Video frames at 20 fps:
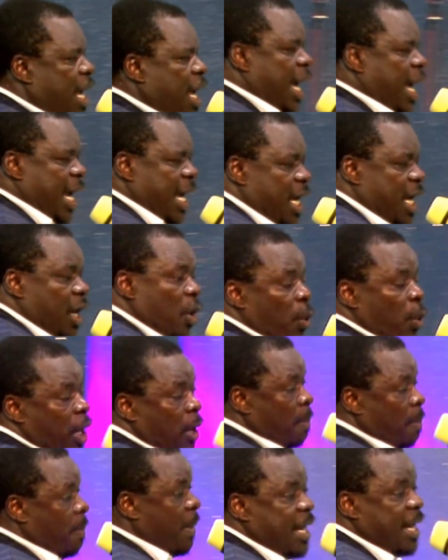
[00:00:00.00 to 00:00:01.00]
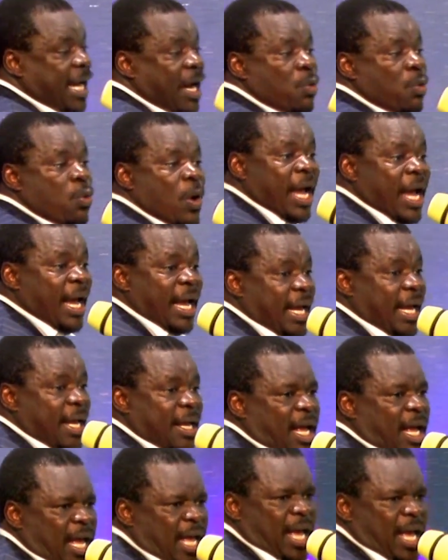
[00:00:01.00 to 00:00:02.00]
He will make a way.
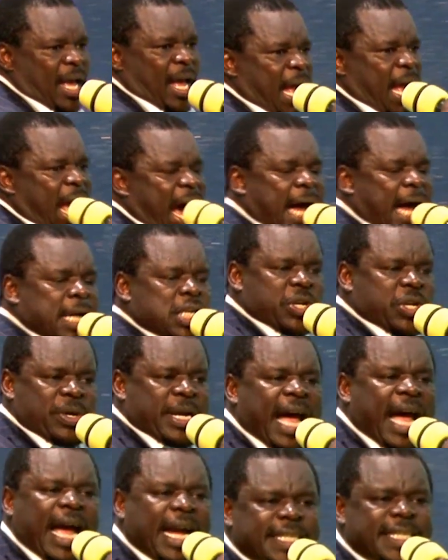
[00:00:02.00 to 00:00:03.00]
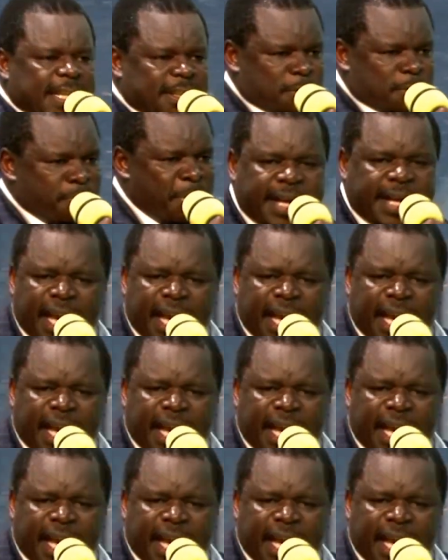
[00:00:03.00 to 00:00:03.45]
And tonight, He's